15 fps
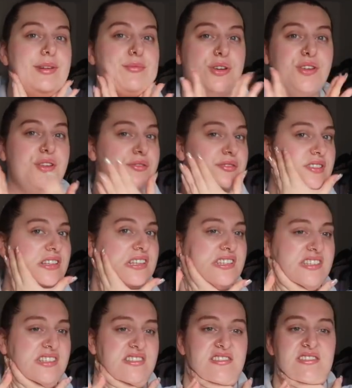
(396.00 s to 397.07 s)
I'm not used to
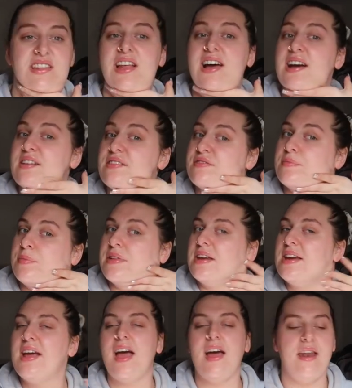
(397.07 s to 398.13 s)
this life. But
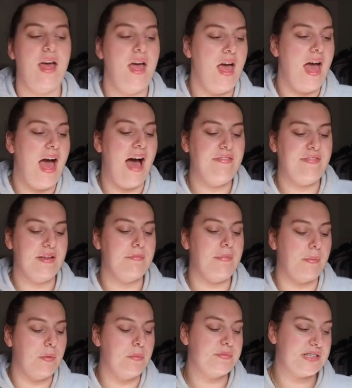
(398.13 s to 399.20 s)
then again, I think
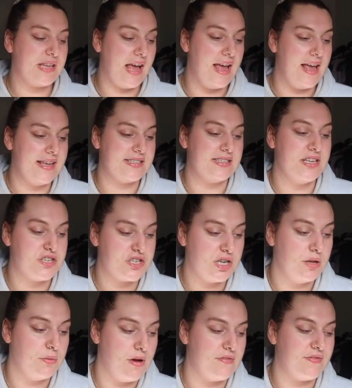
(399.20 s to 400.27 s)
my mum's like, it's
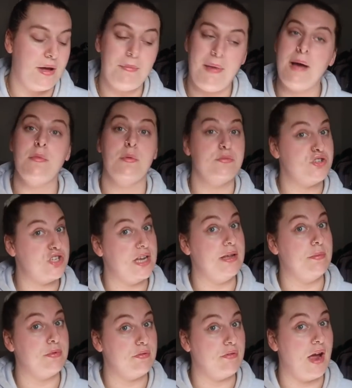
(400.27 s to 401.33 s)
literally worth, and my mum's
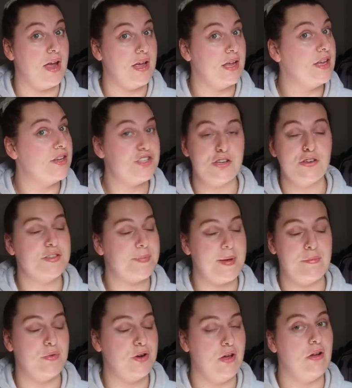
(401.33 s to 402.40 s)
cheap, right? She don't
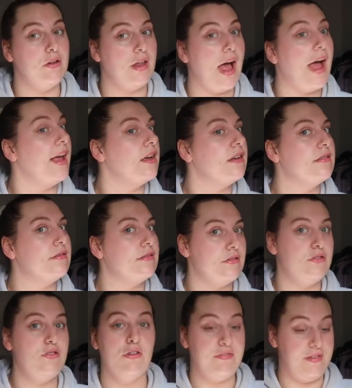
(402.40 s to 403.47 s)
spend money on like
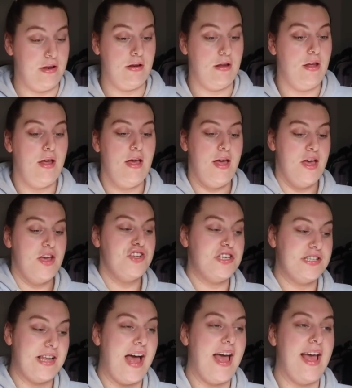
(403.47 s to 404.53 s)
nothing.
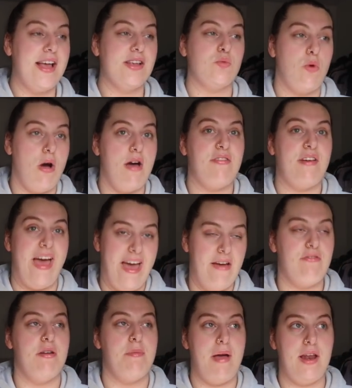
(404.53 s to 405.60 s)
She's like, it's worth
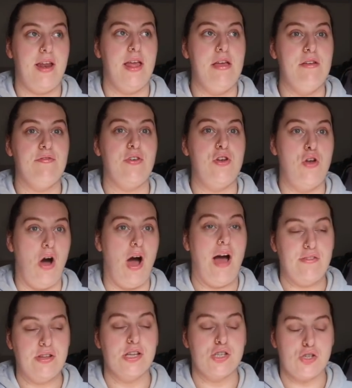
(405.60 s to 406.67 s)
every penny for not
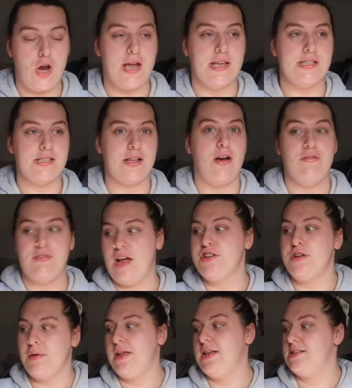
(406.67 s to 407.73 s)
having the stress of like
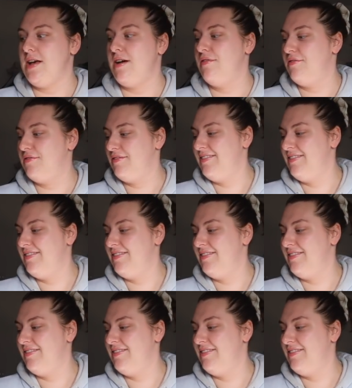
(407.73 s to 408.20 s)
doing it yourself.